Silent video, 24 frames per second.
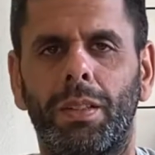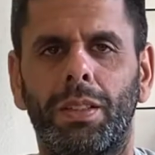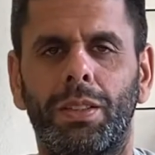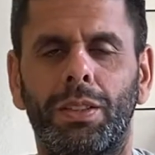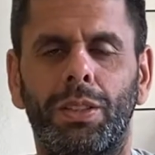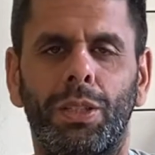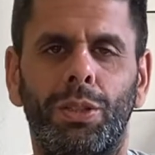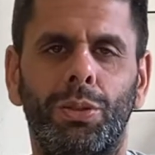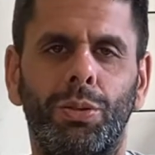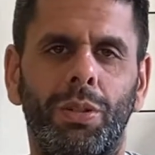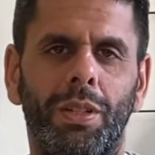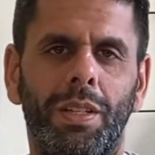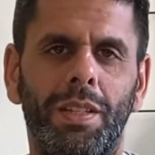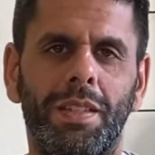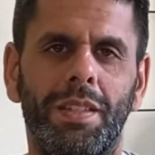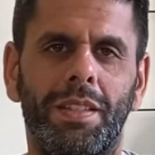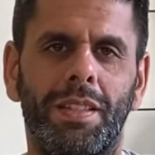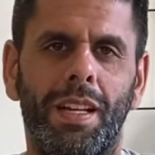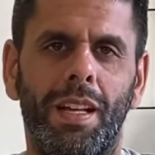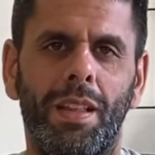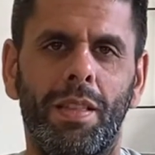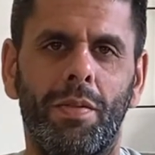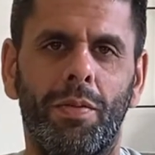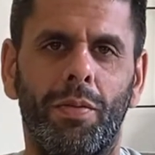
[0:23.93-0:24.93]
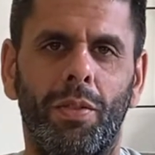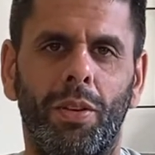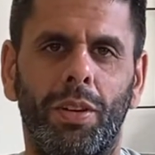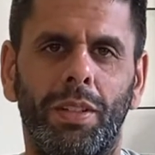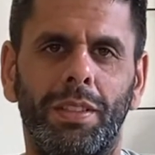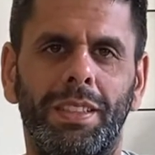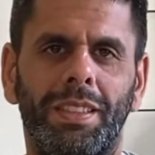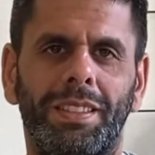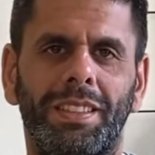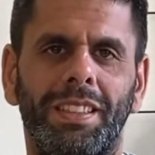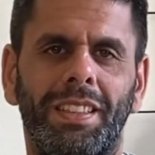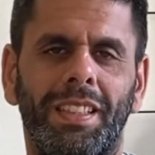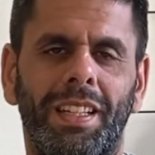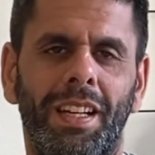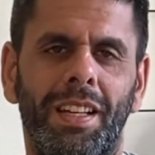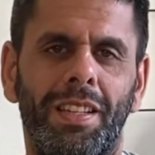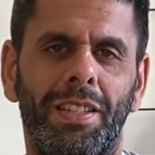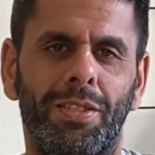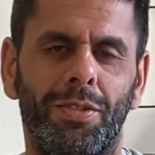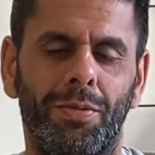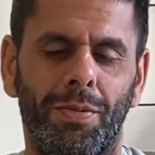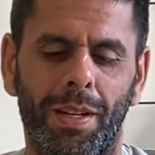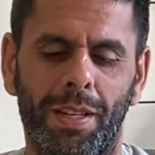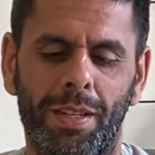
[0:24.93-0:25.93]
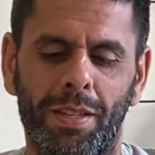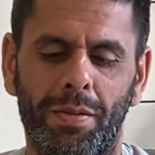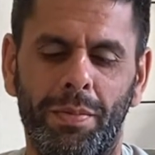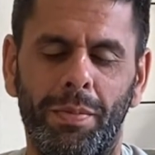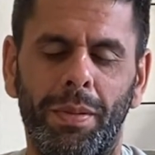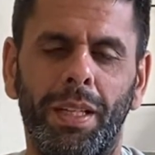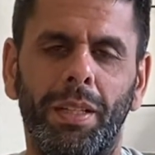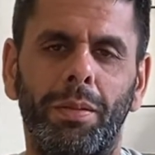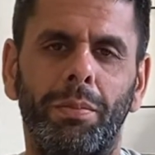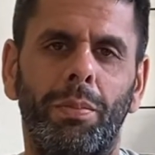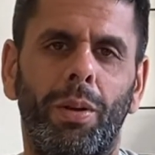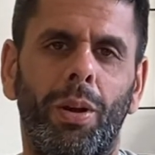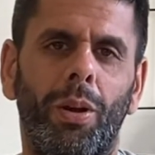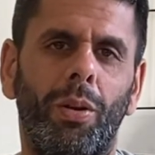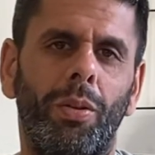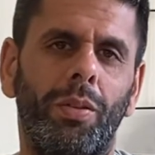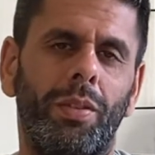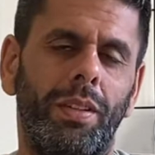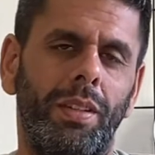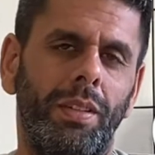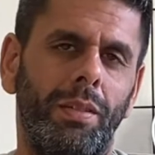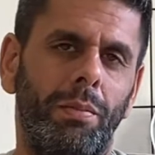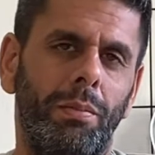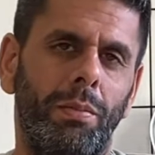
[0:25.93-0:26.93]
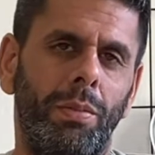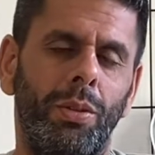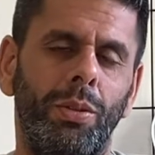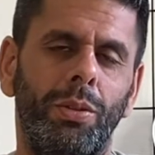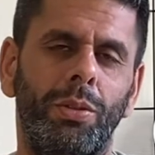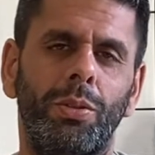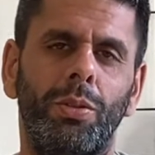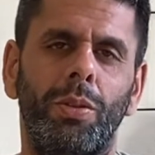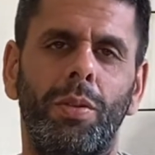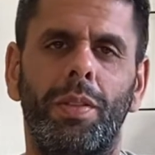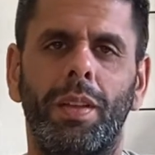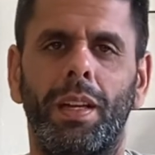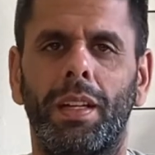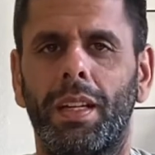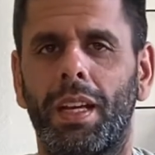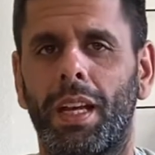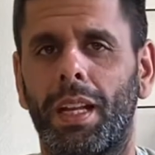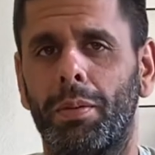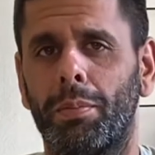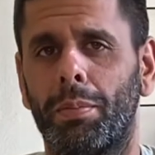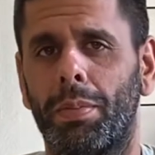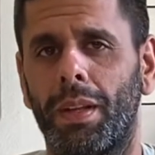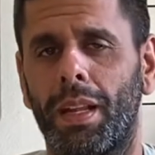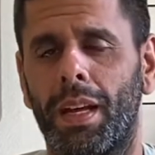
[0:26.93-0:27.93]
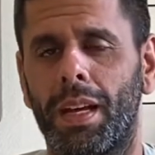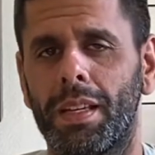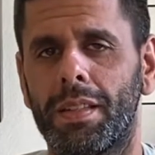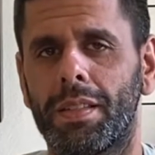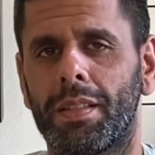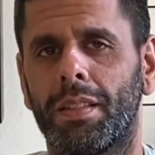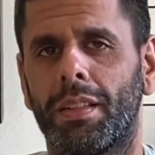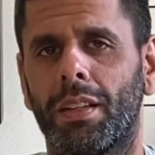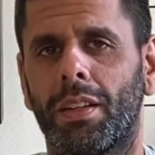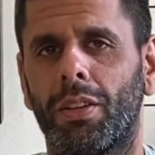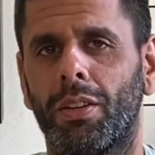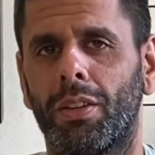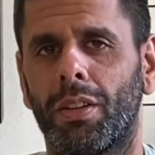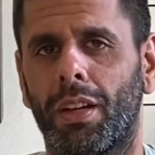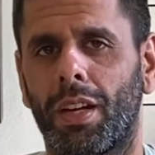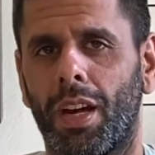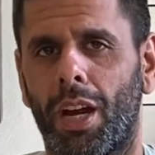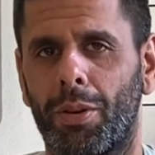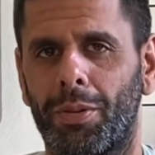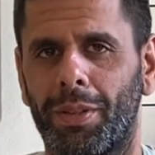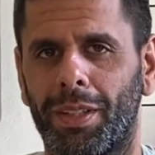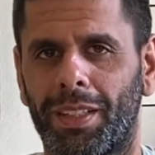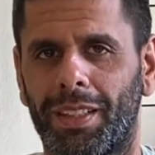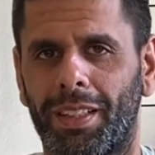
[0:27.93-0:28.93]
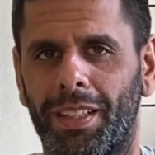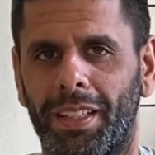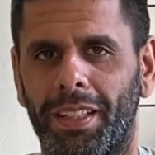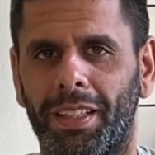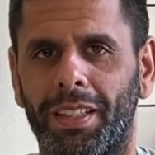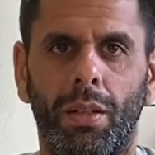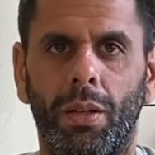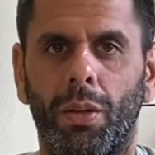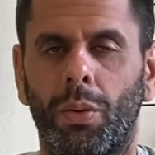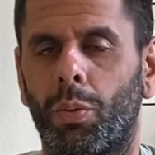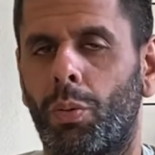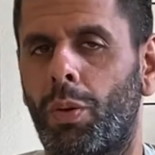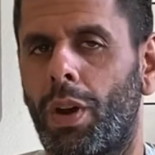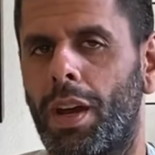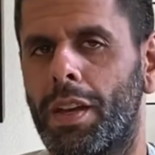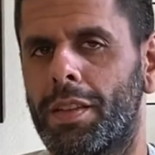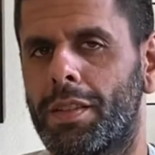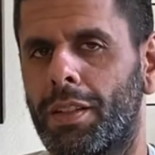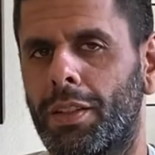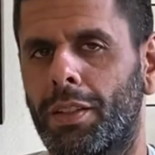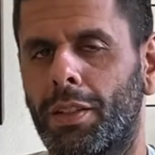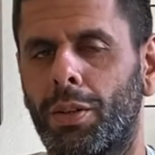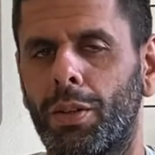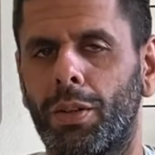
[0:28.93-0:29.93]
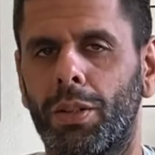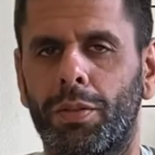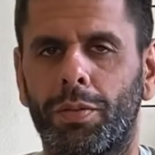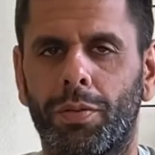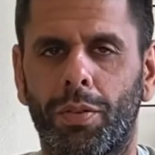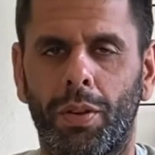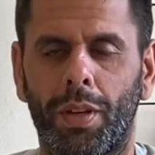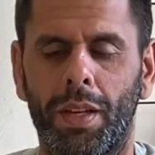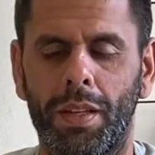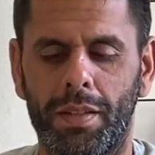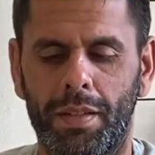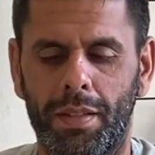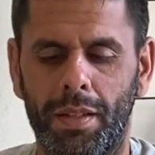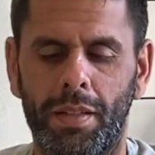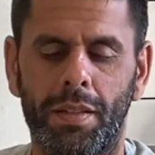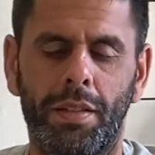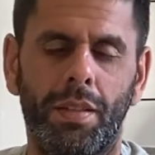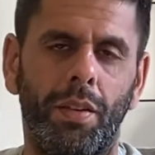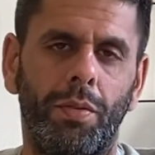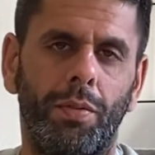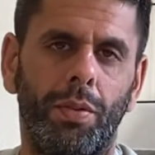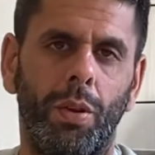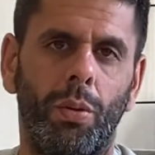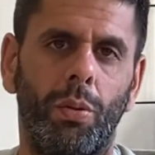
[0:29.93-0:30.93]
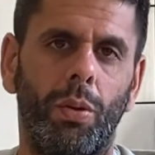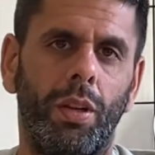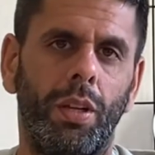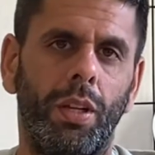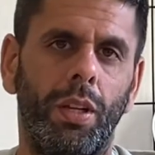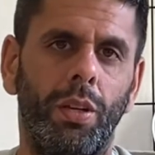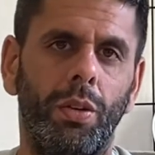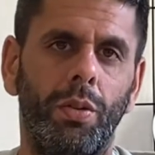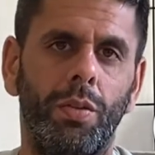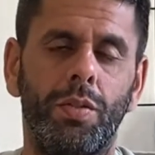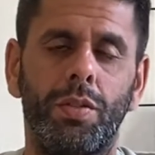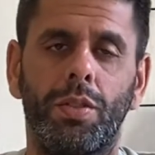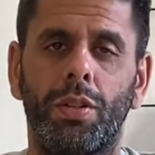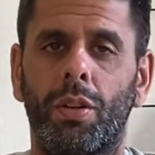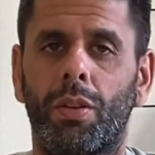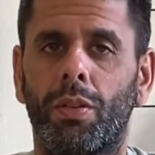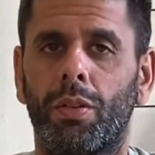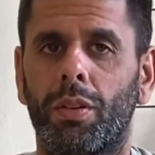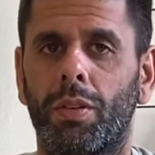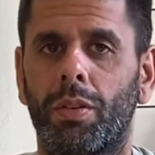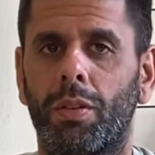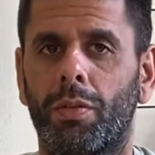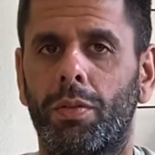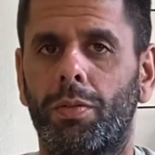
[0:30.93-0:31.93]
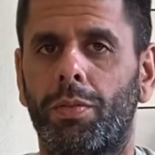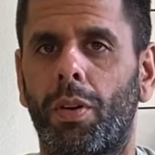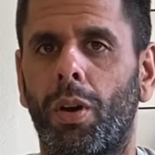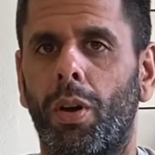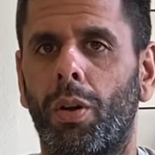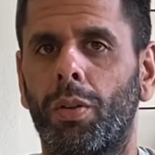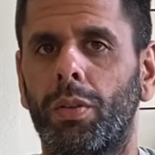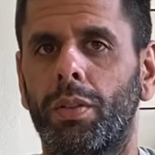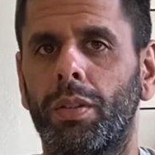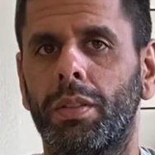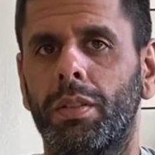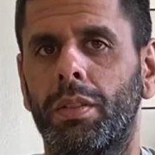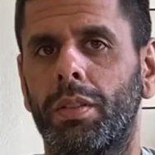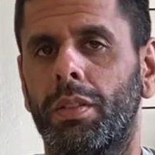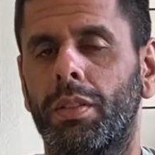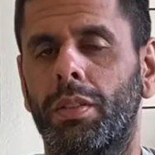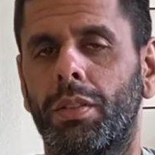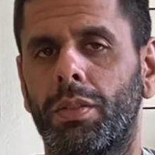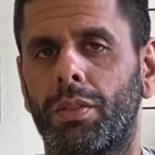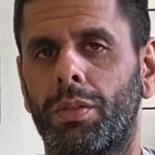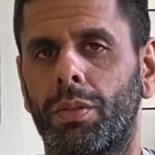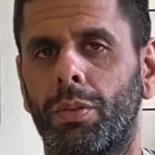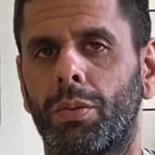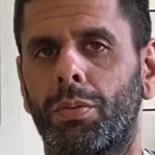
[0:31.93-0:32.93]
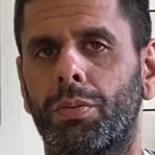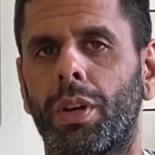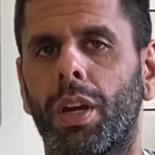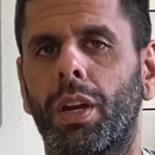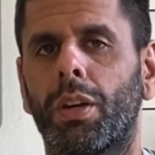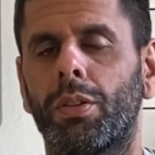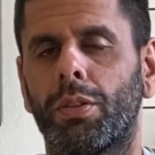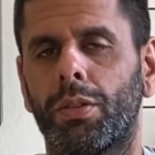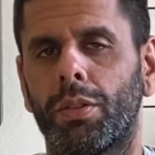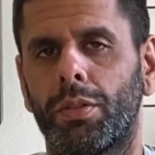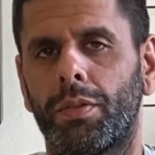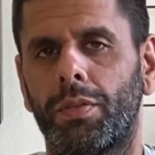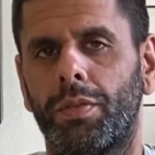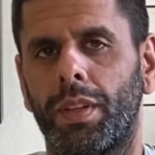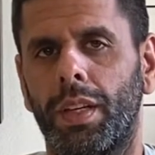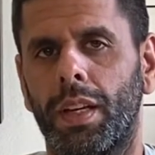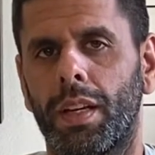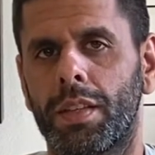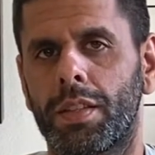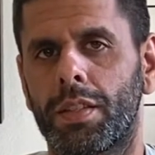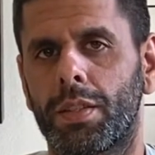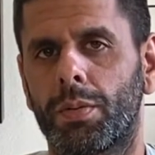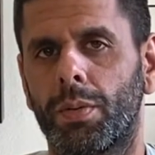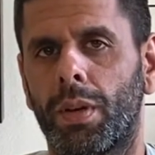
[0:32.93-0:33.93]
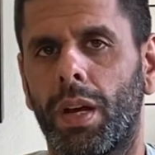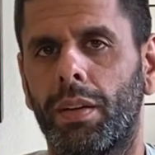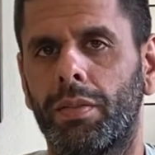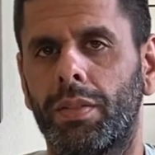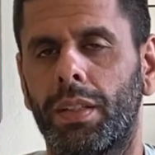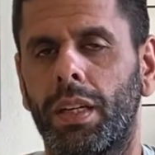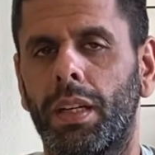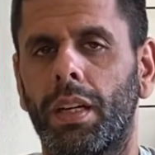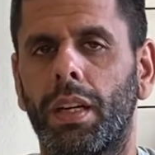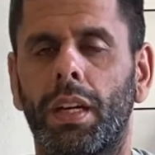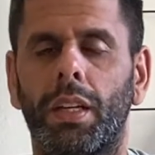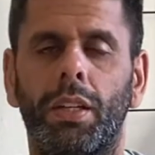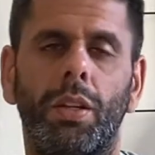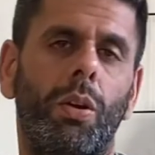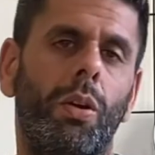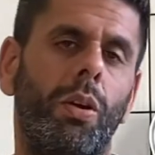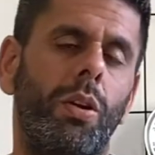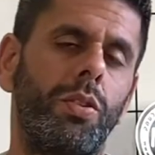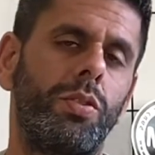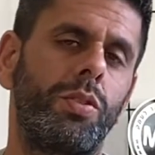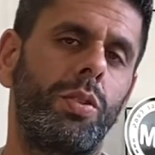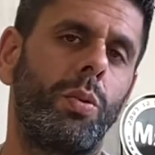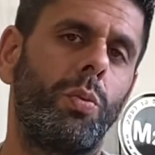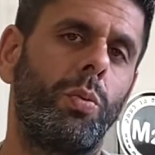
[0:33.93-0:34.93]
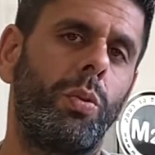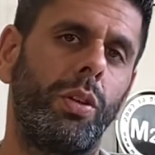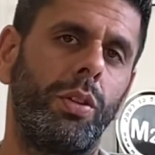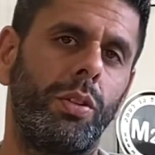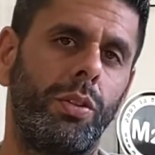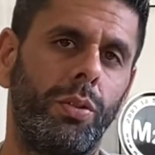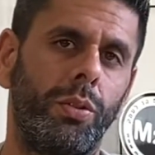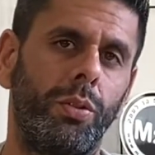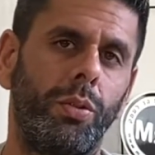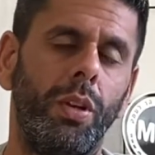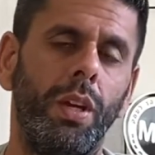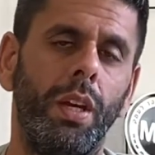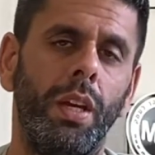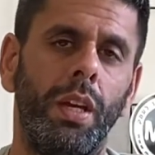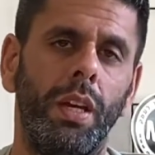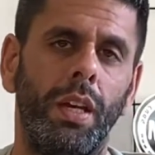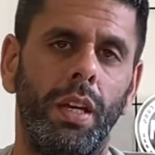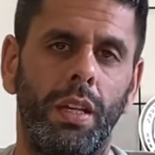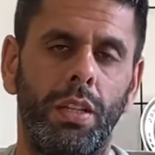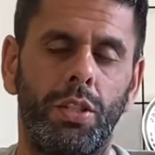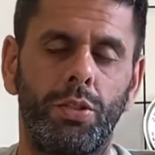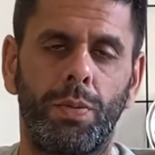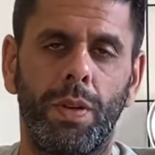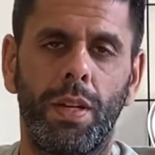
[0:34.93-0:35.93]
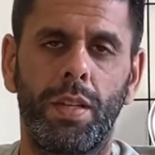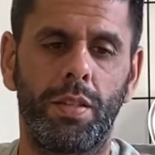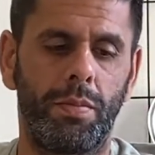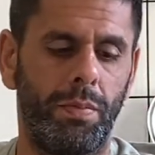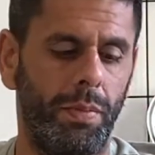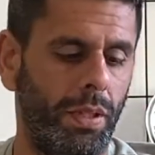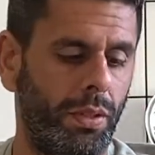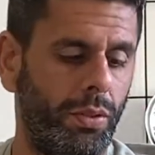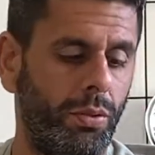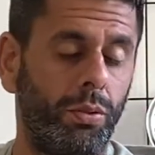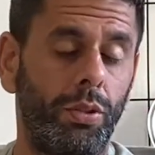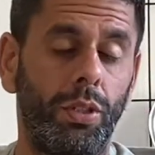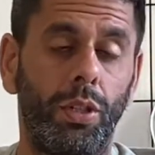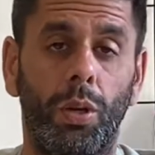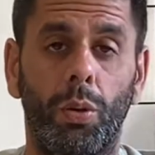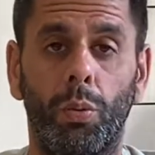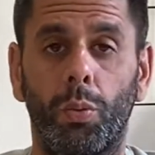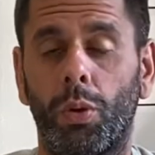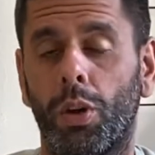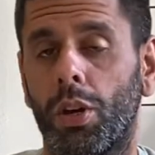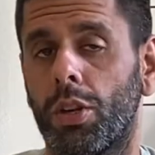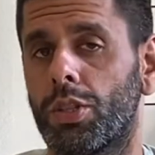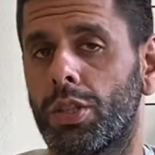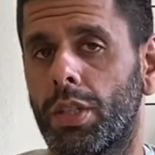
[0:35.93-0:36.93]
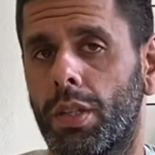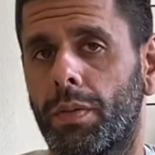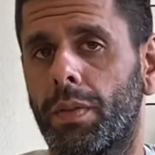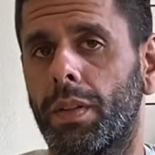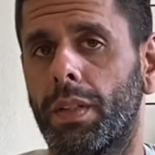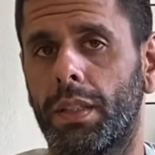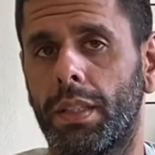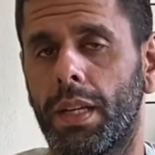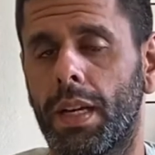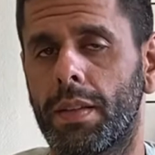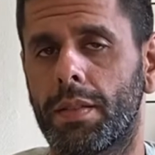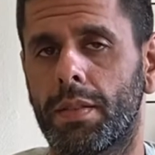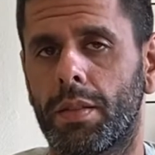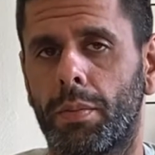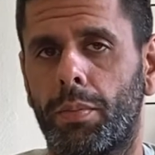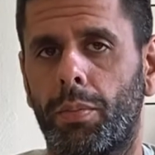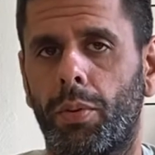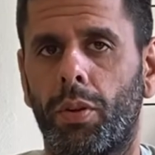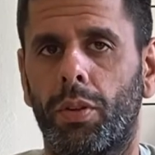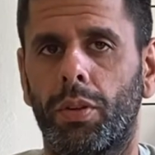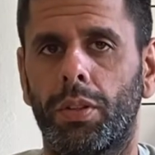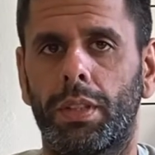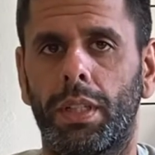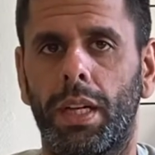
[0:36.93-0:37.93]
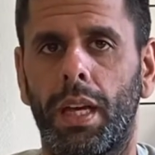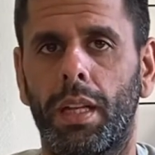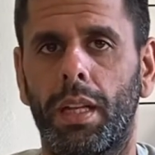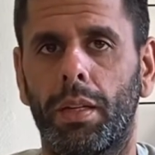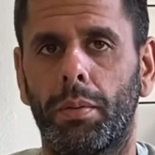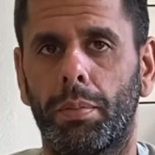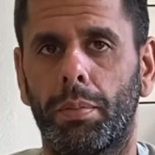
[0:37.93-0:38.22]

The Dual stands for that it can transmit both Bluetooth and N+ concurrently. Why is it good? For instance, if you want to use your phone to record via Strava and you also want to transmit to your watch, if it does support N+,